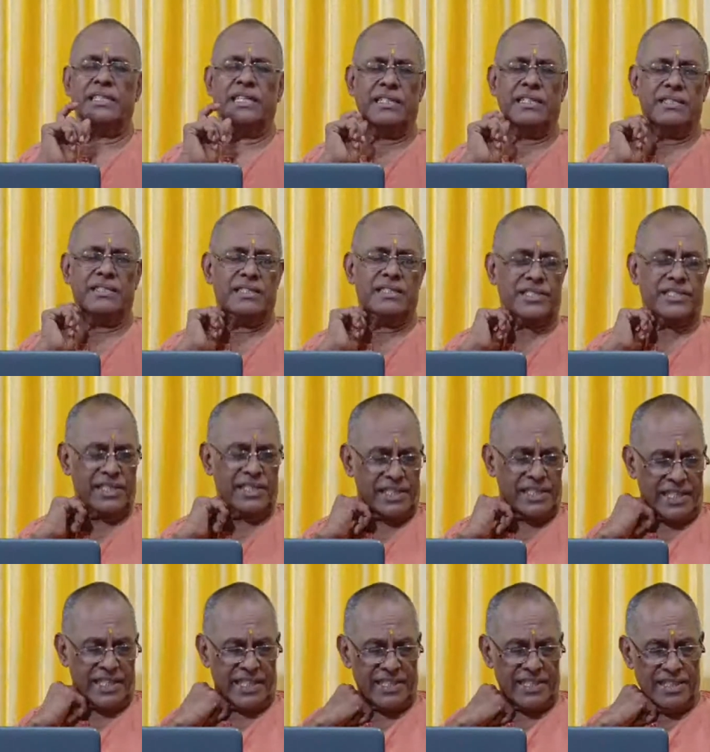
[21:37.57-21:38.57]

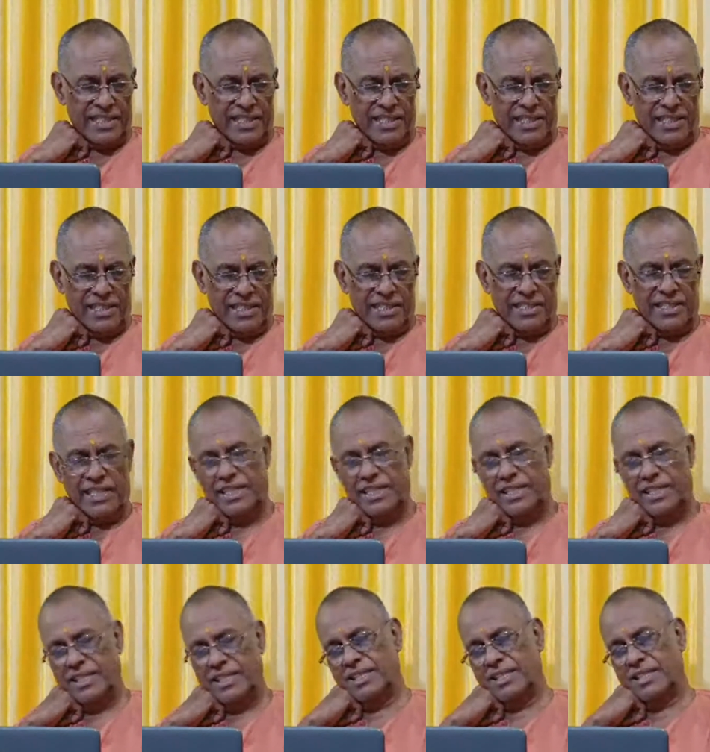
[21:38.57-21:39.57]
asserting it,
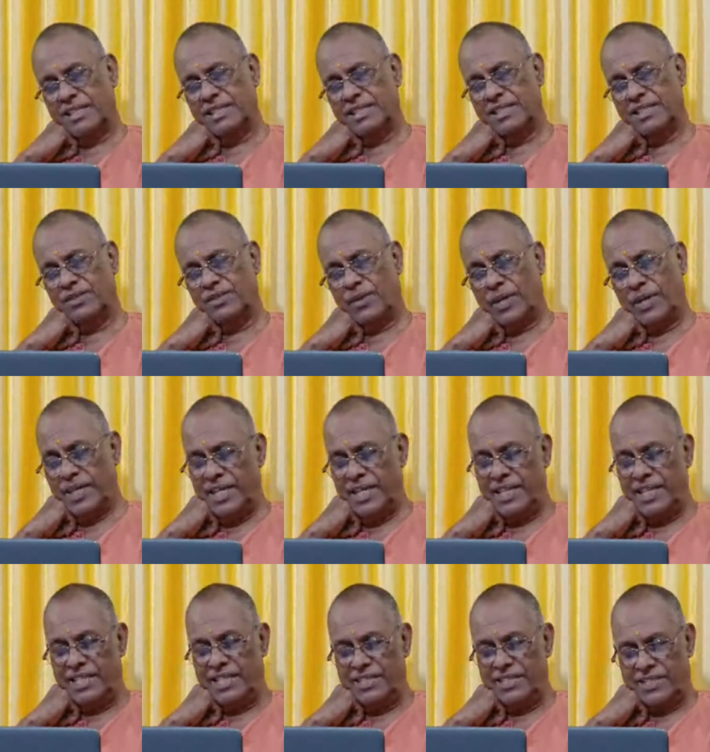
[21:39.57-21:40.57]
then one day
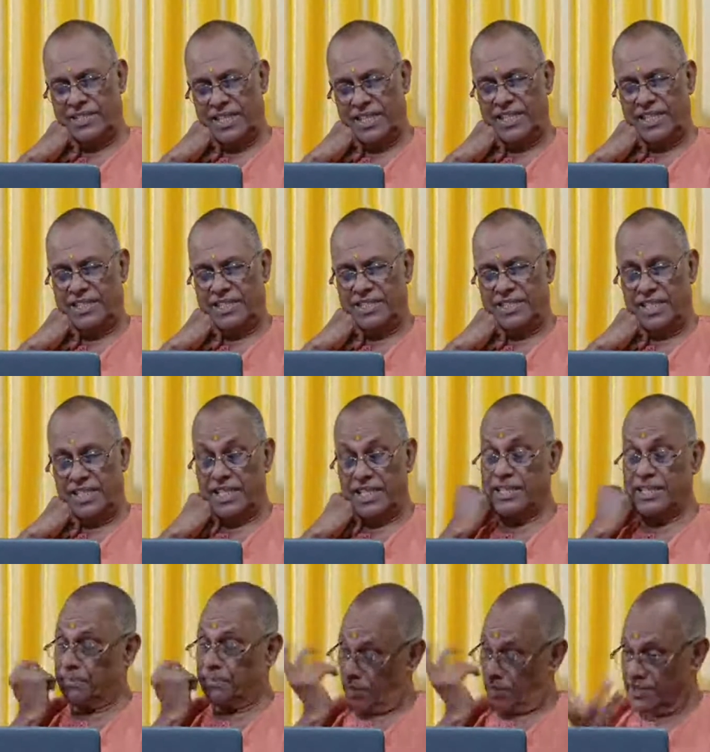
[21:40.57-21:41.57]
he said, there is a
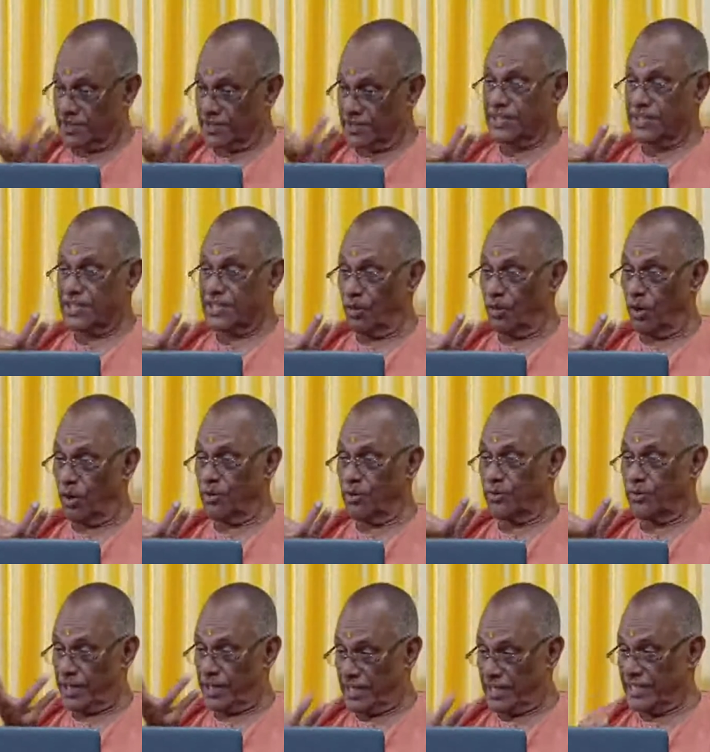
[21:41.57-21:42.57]
process involved
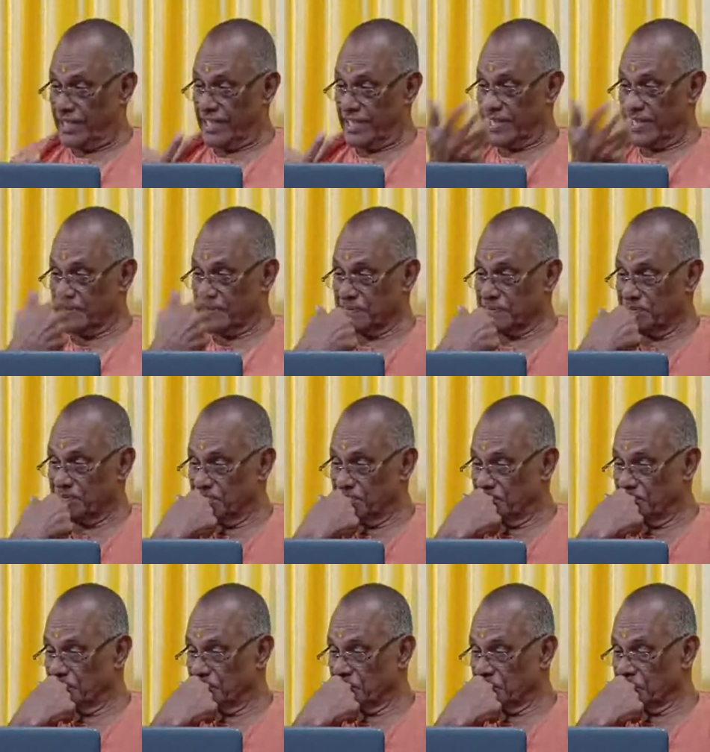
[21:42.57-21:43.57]
for anything.
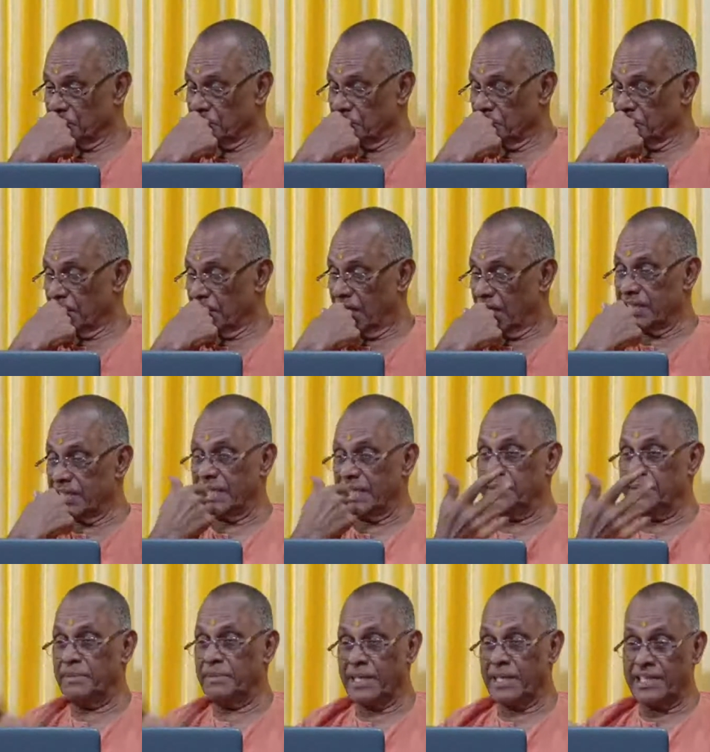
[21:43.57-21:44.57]
And he
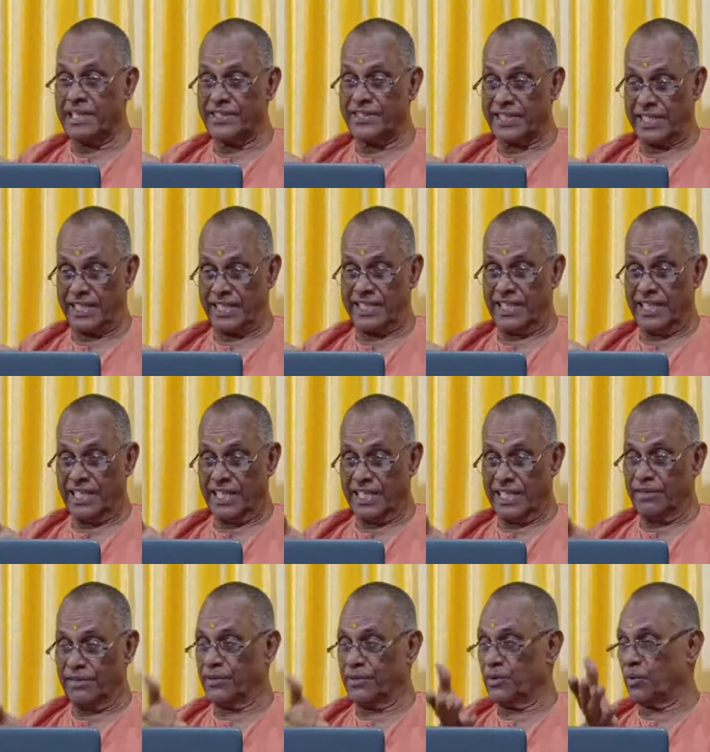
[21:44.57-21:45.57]
immediately said,
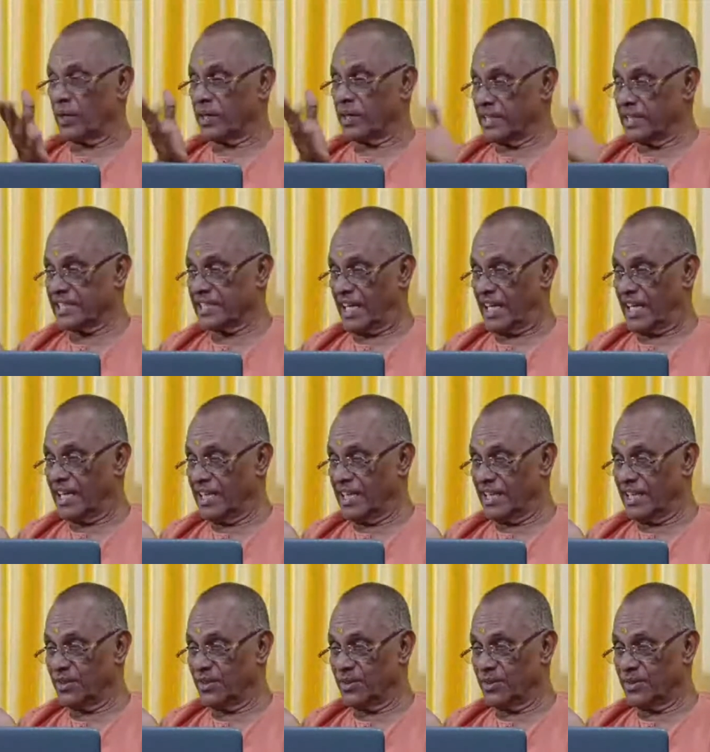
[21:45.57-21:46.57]
if you want a
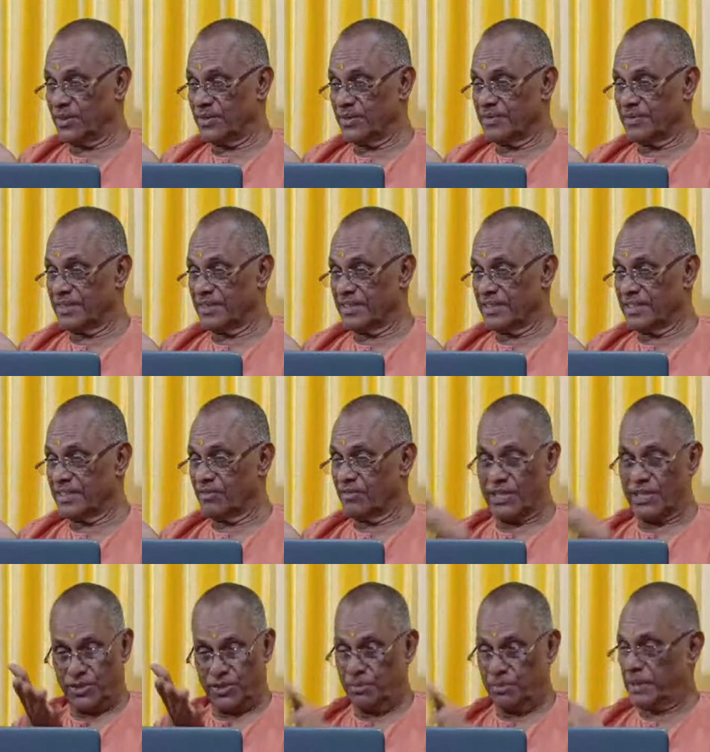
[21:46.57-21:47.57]
child,
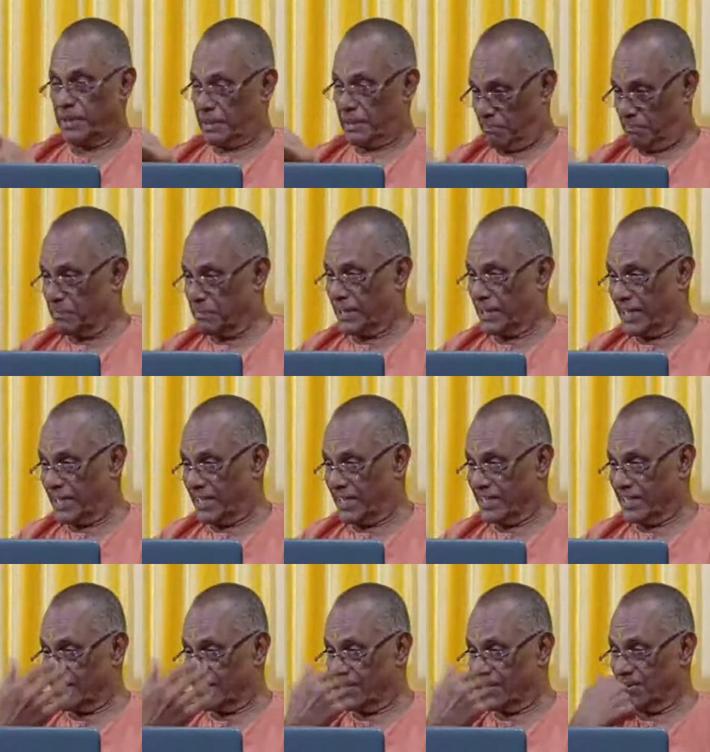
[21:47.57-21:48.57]
one should become
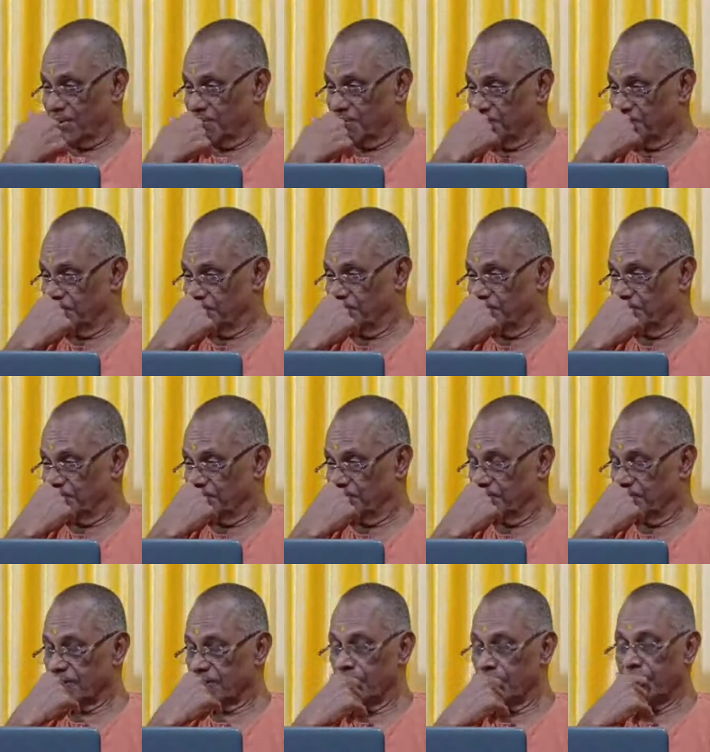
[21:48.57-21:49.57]
pregnant.
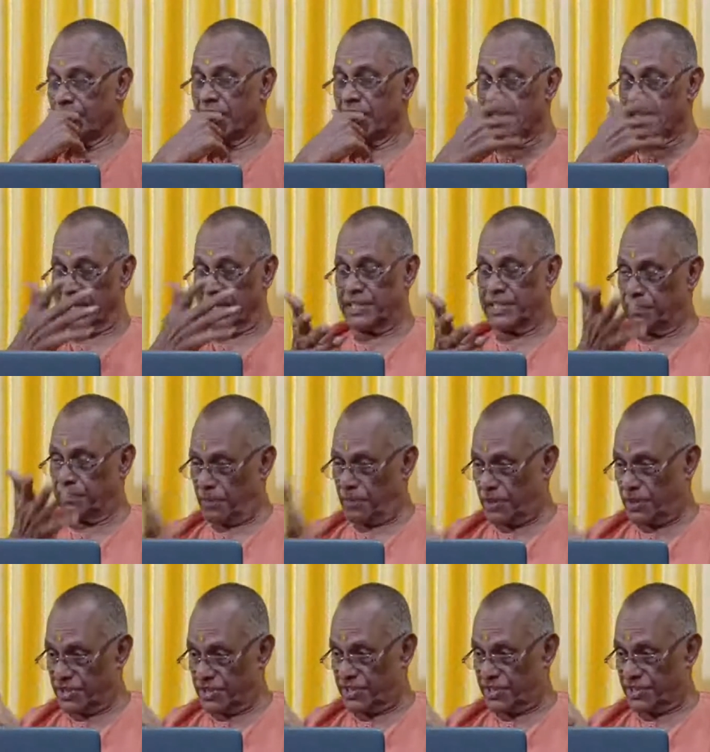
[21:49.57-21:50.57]
There is a
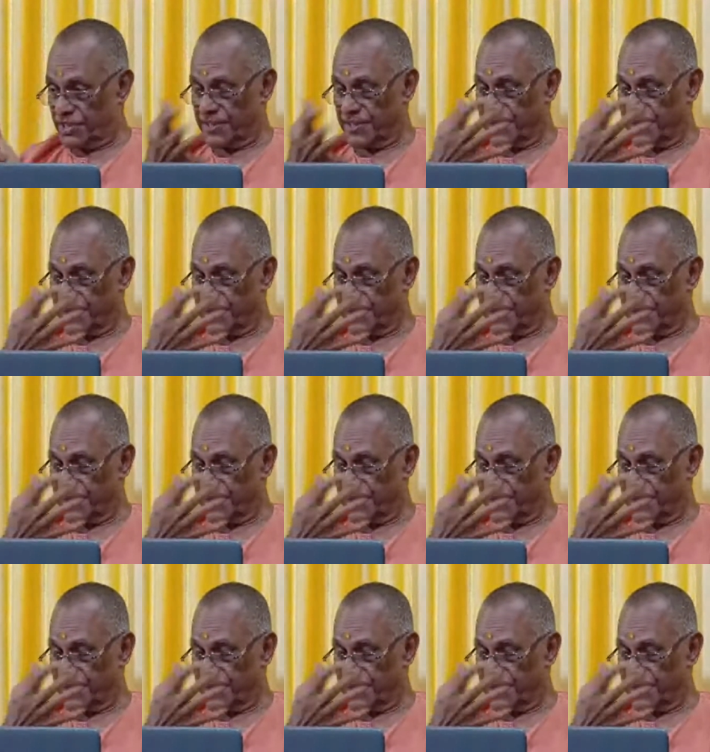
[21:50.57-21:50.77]
process.